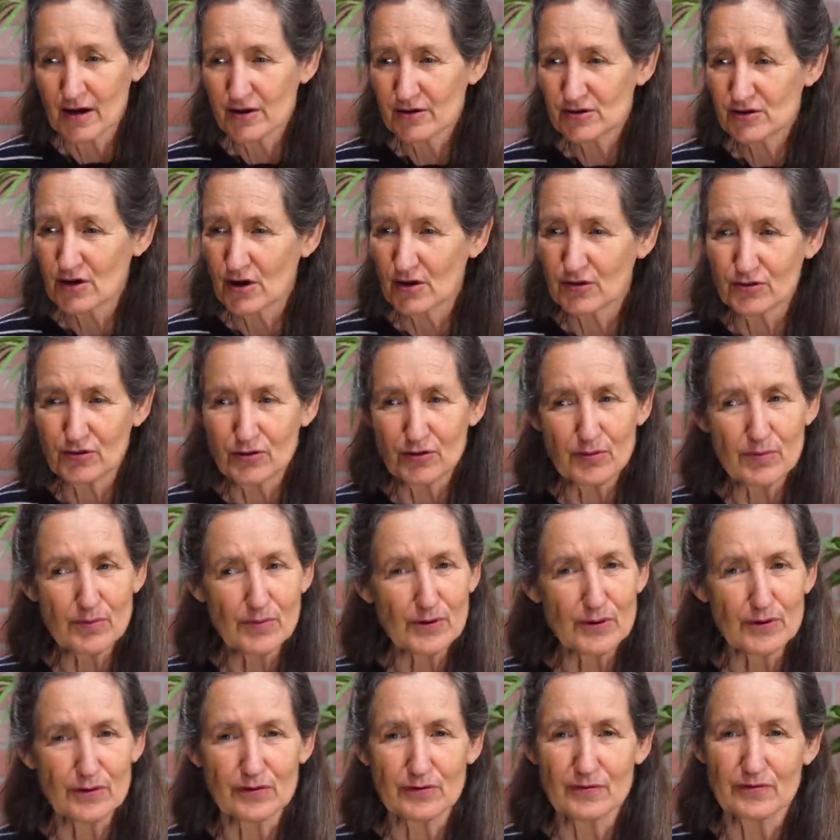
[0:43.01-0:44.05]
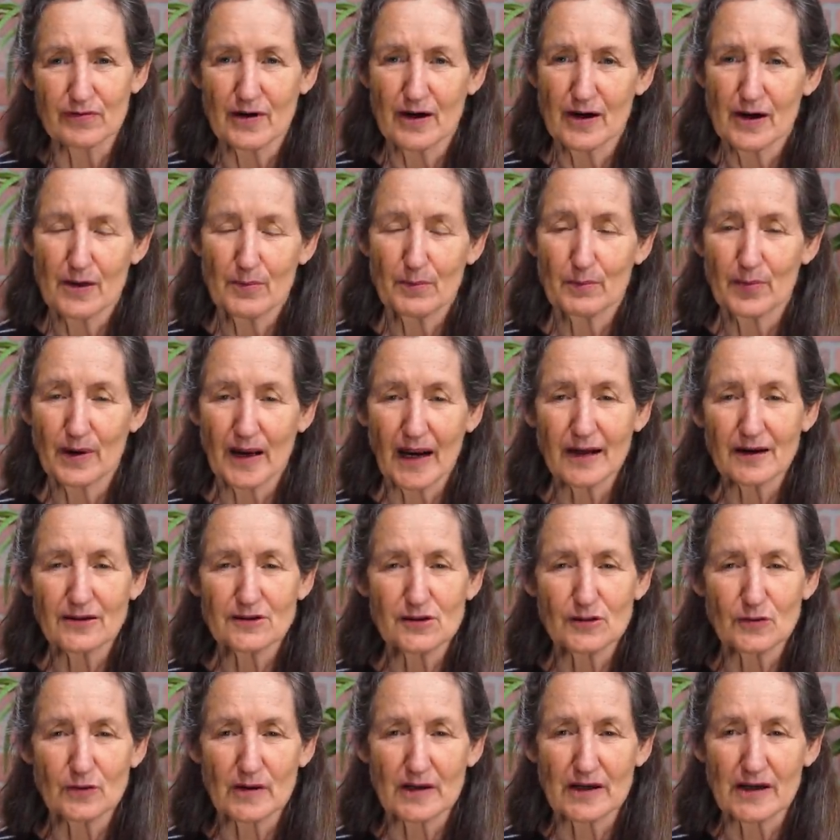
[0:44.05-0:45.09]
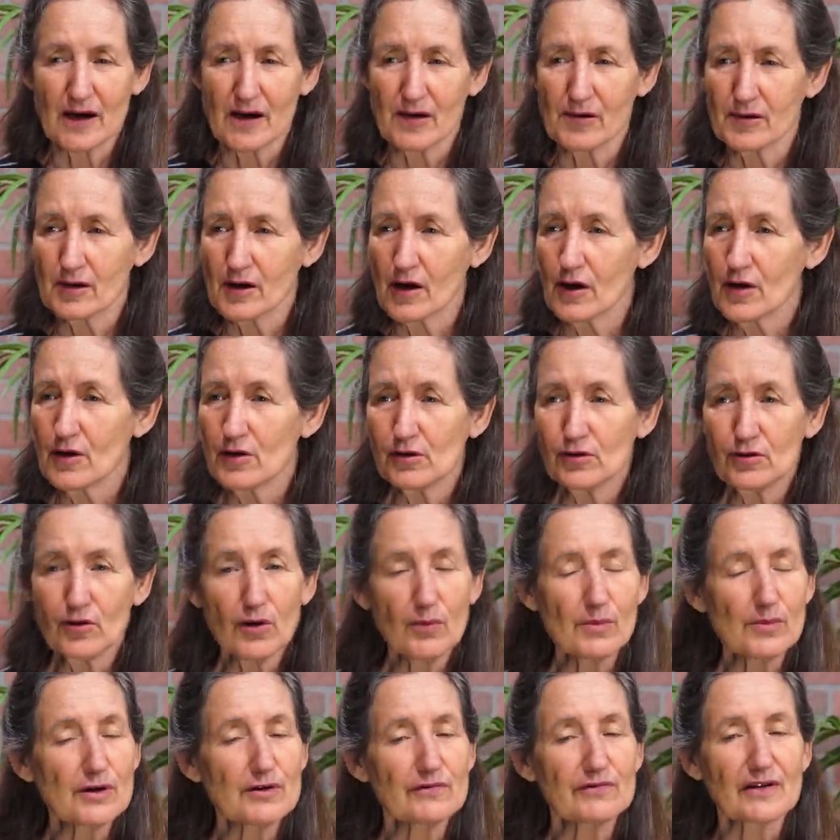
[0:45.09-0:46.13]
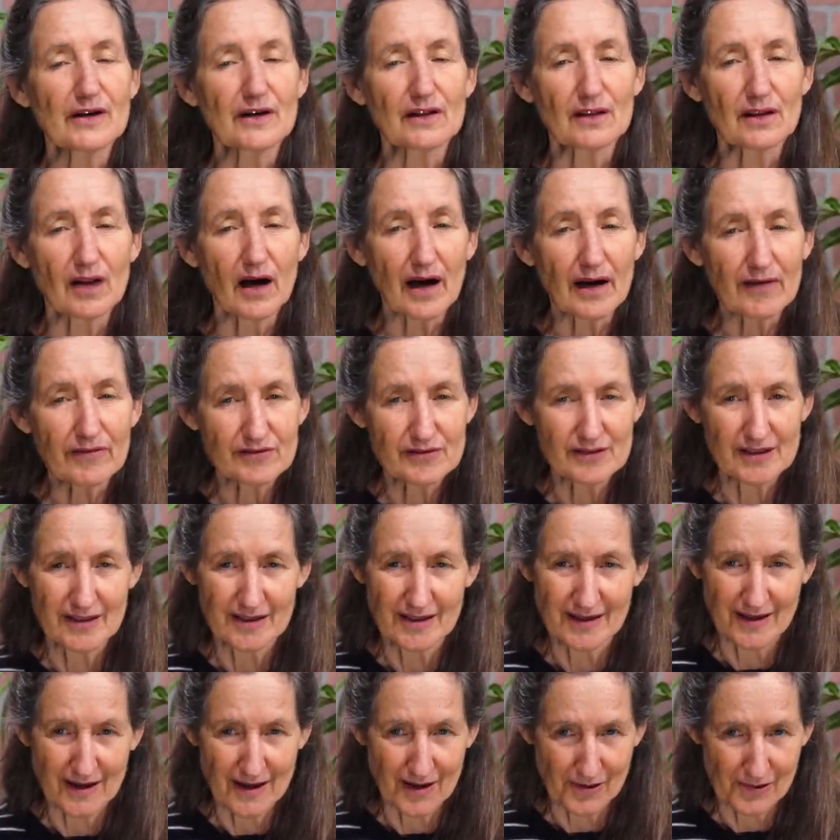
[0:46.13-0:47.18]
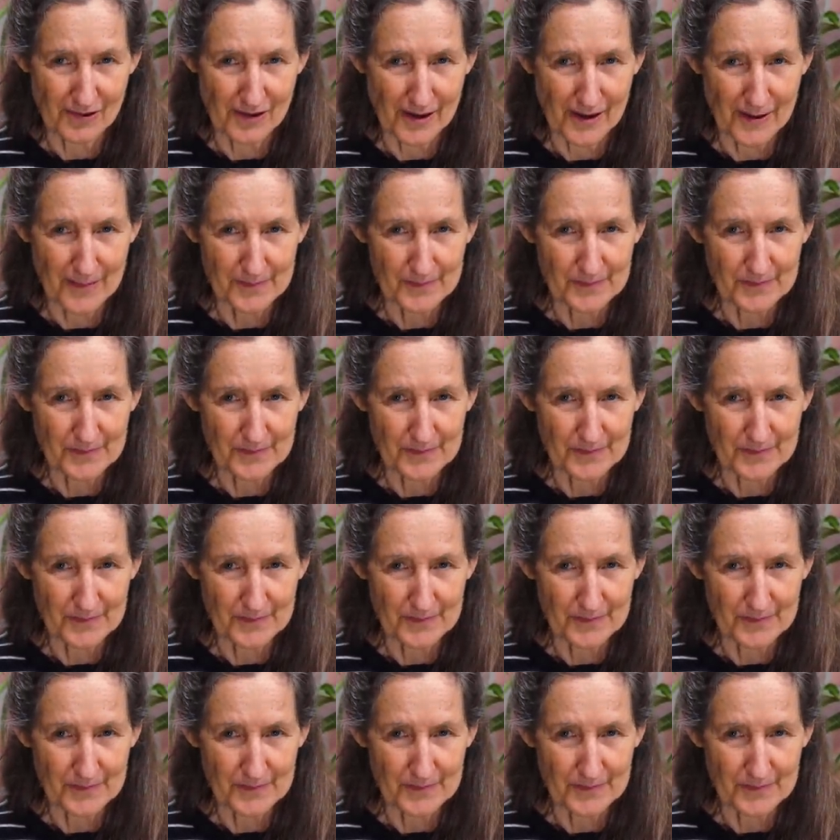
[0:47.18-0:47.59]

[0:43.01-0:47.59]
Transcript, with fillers: So you move blood to an area, you're moving life to the area.